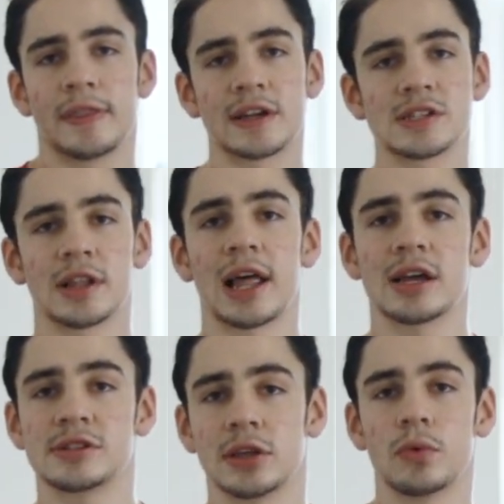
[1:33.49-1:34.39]
That is the
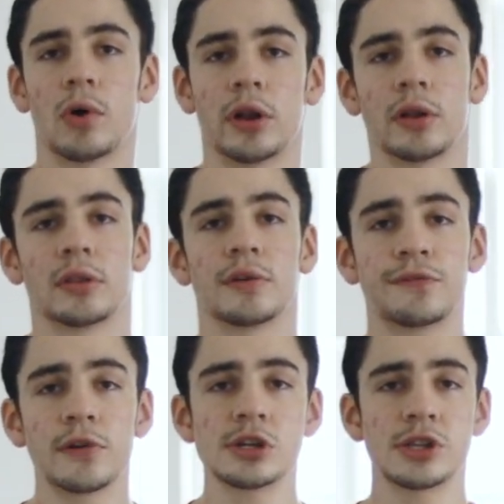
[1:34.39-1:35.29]
last thing you want. The
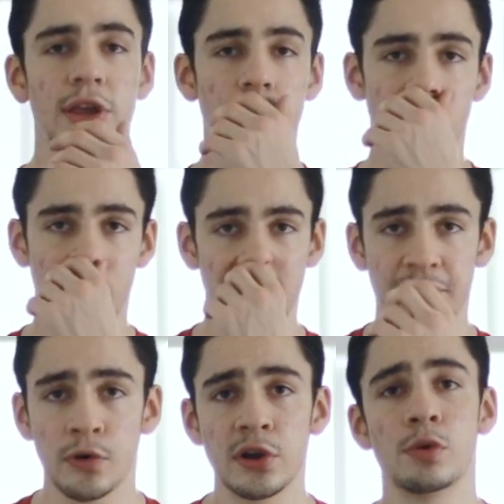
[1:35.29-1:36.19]
first thing you want
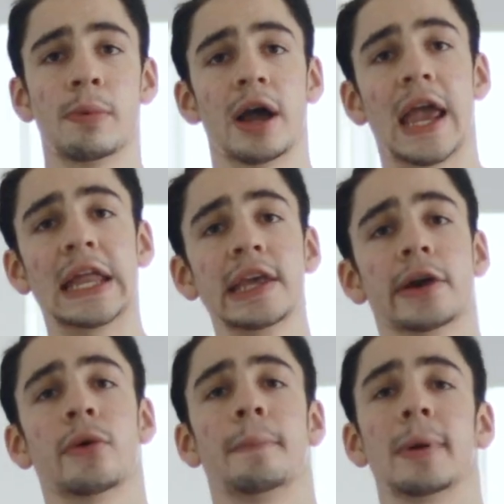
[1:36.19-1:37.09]
before you buy any
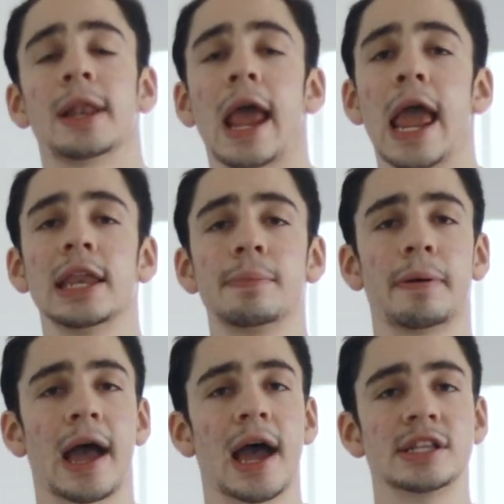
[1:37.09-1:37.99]
equipment, any
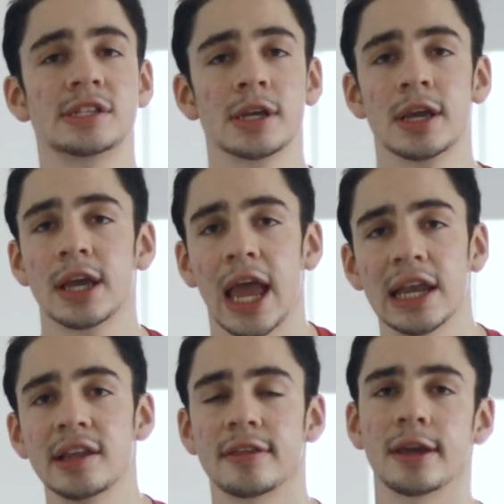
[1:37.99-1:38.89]
pads,
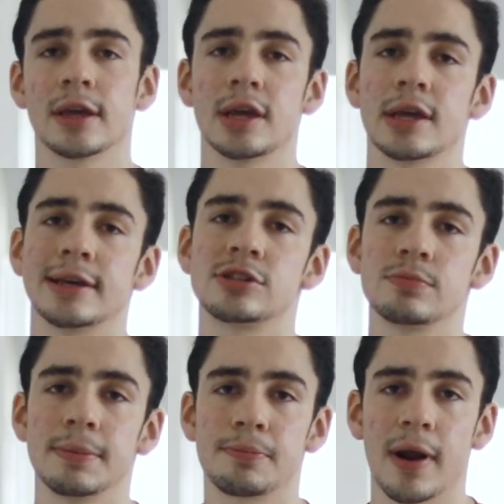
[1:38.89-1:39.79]
anything, is
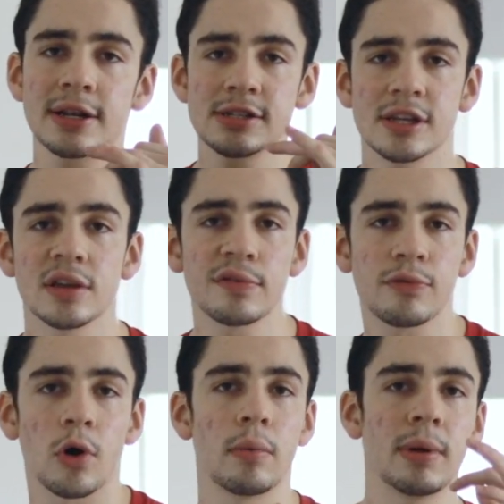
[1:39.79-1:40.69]
to be practicing your
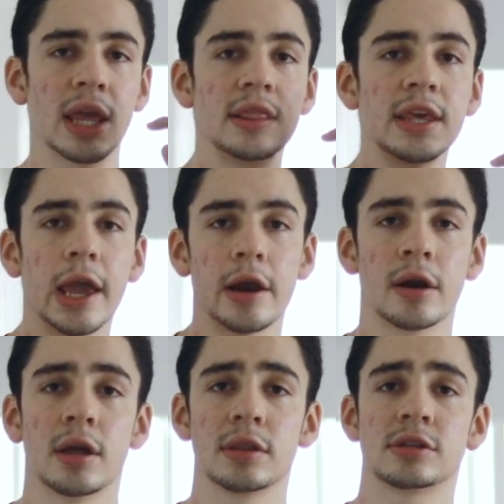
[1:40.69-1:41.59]
form in the air.
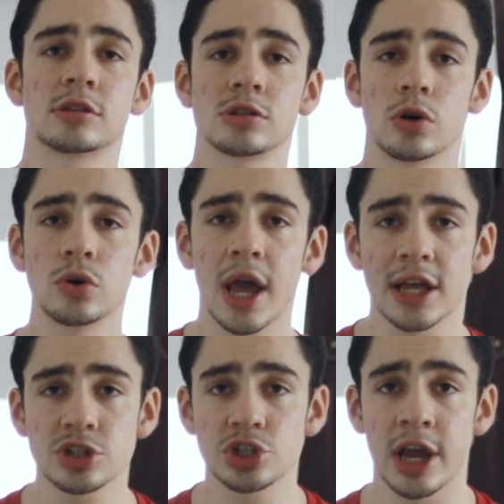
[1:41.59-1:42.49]
This is known
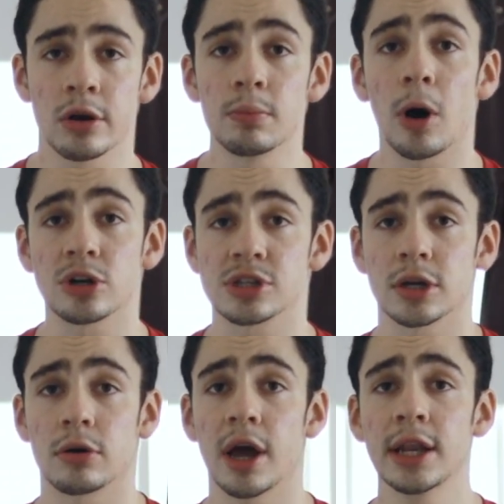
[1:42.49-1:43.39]
as shadow
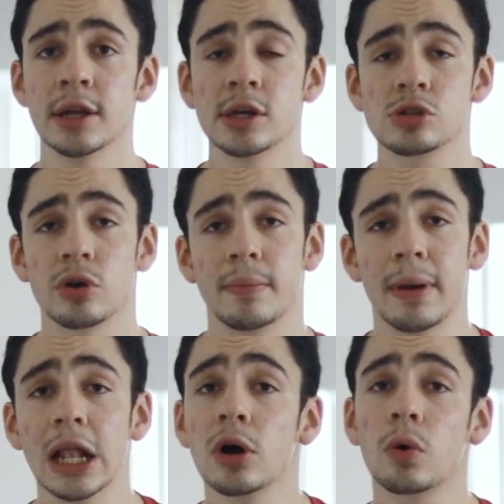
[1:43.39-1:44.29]
boxing, alright? So it
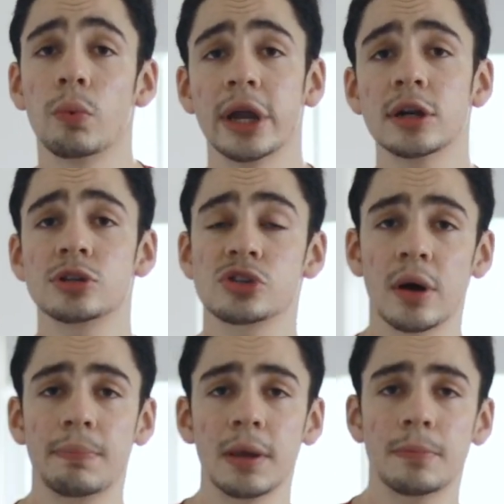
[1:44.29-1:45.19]
may look weird to
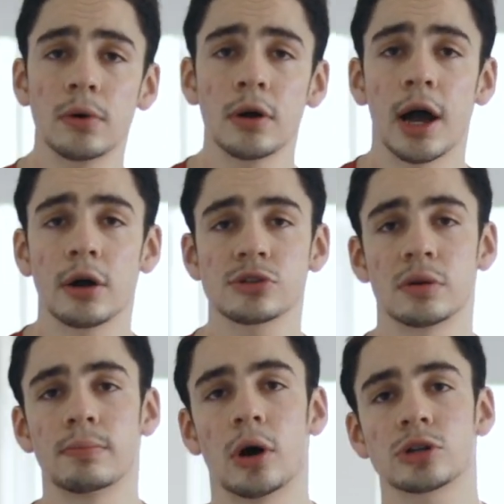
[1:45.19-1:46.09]
some people how
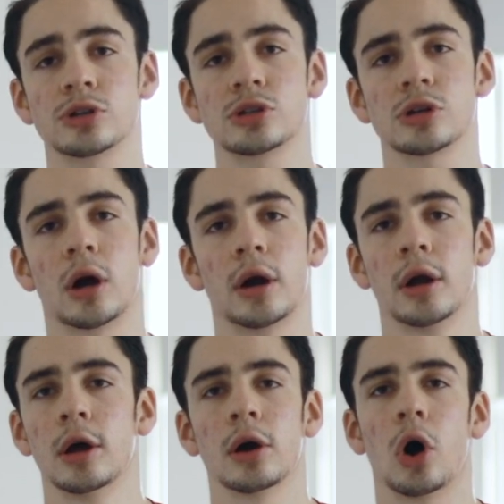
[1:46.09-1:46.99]
some boxers are
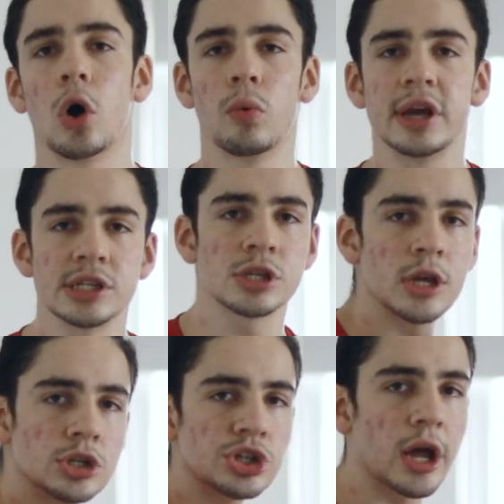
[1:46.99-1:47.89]
always
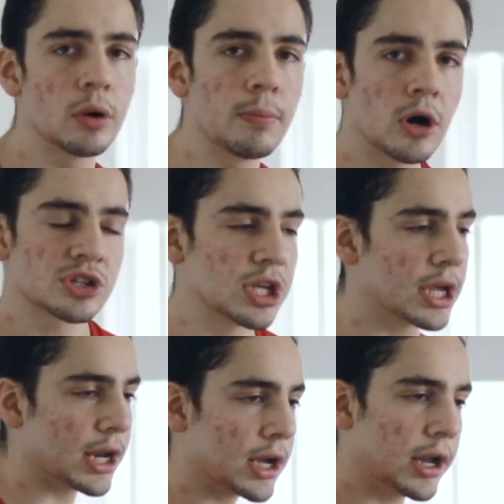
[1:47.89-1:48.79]
shadow
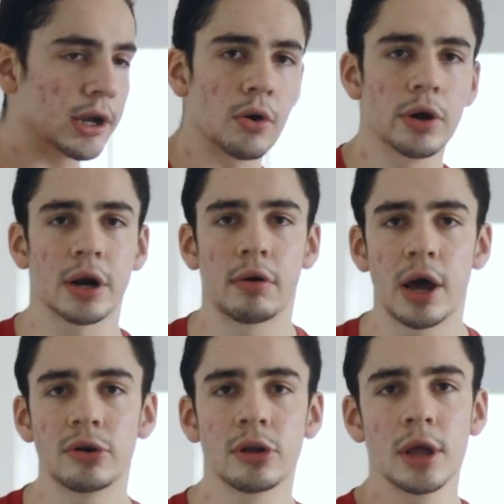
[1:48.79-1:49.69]
boxing and kind of going
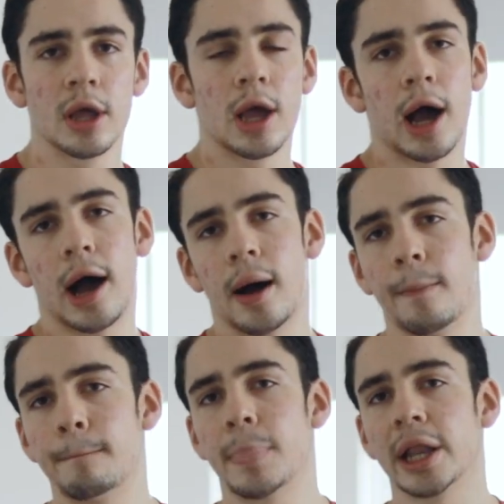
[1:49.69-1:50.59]
around.
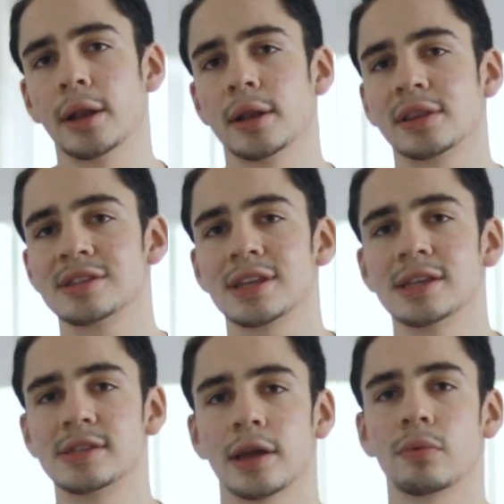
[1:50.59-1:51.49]
But this
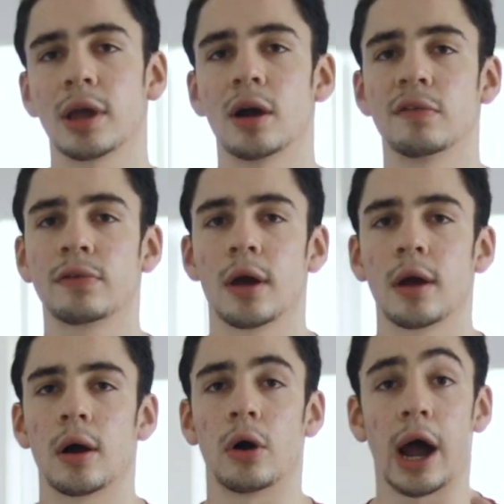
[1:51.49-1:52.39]
is their way of,
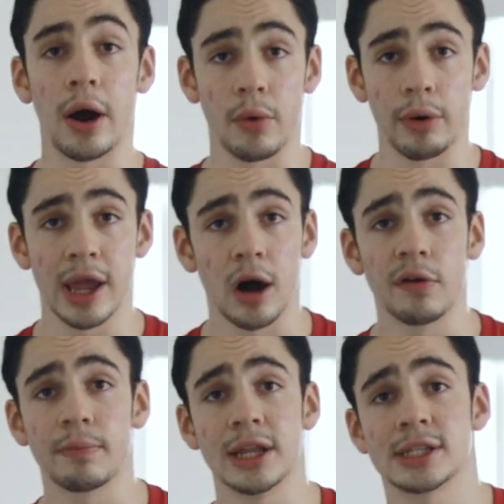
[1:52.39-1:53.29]
or our way
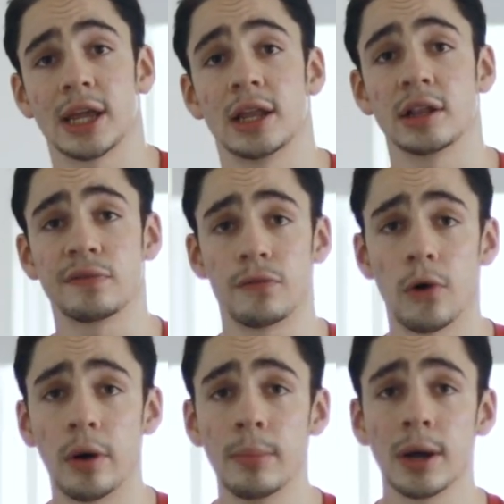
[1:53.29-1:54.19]
of maintaining the
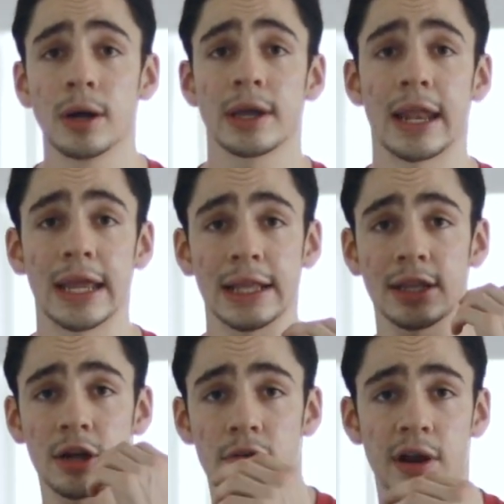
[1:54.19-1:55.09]
form, getting
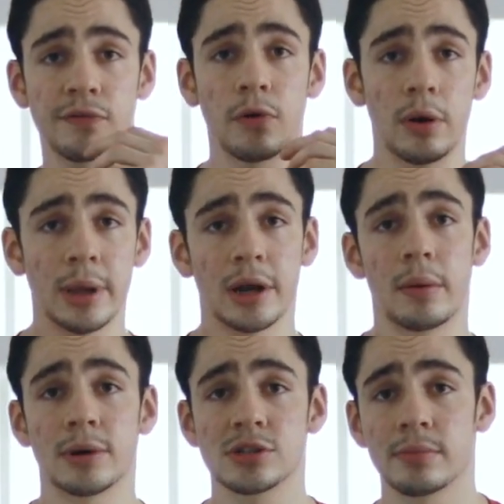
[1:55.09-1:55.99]
the correct form in
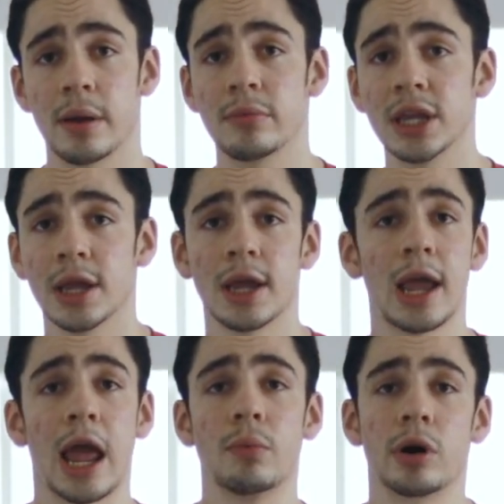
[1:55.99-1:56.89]
our muscle memory
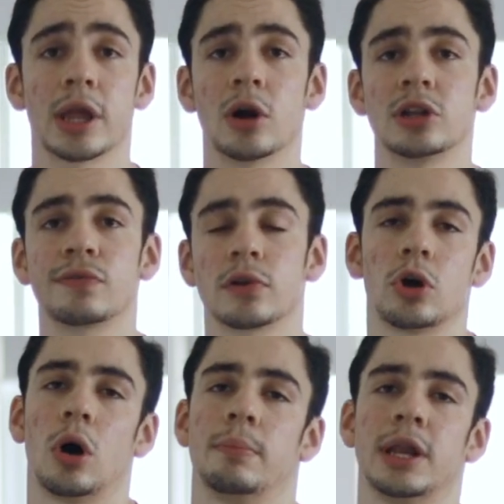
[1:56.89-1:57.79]
and working on different
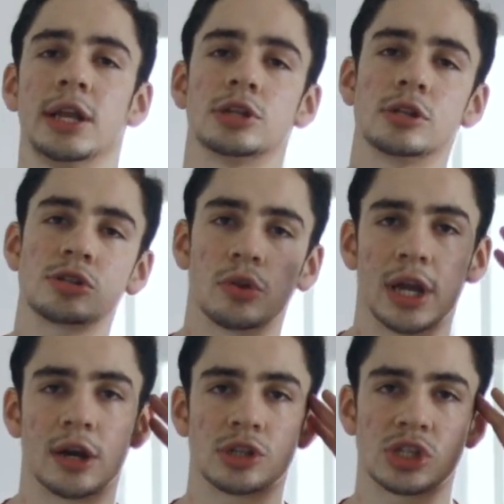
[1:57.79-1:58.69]
combinations so
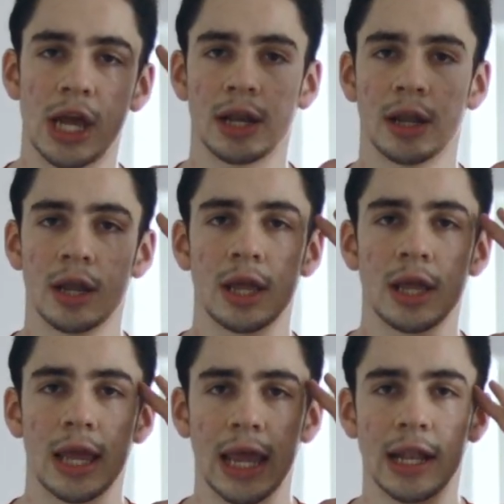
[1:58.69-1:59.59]
they are set
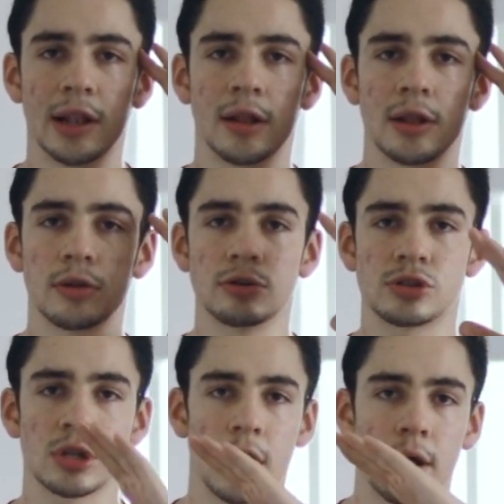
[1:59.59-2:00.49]
in
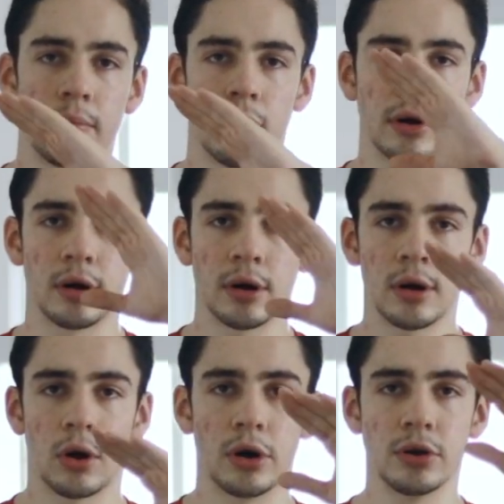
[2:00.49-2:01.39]
those motor
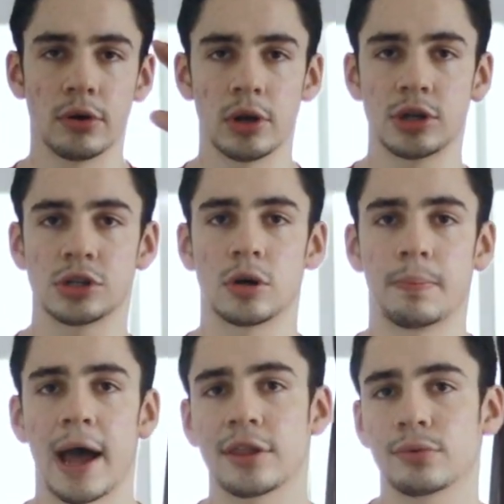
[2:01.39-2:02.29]
or neurological
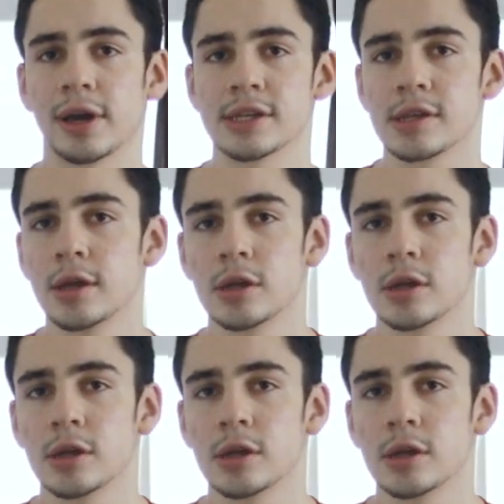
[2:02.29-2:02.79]
pathways